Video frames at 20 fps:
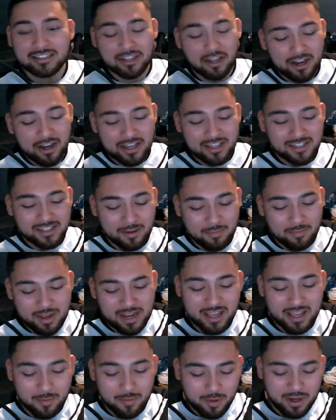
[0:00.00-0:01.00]
as
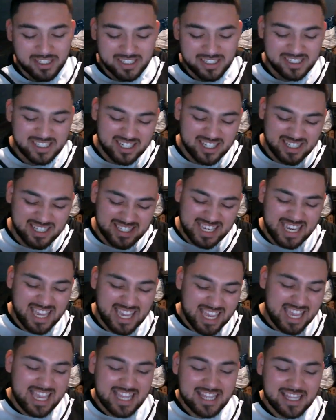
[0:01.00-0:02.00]
America punches their
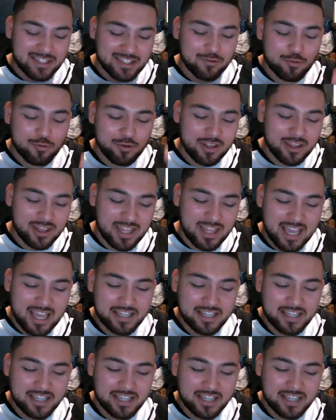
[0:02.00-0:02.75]
ticket into the next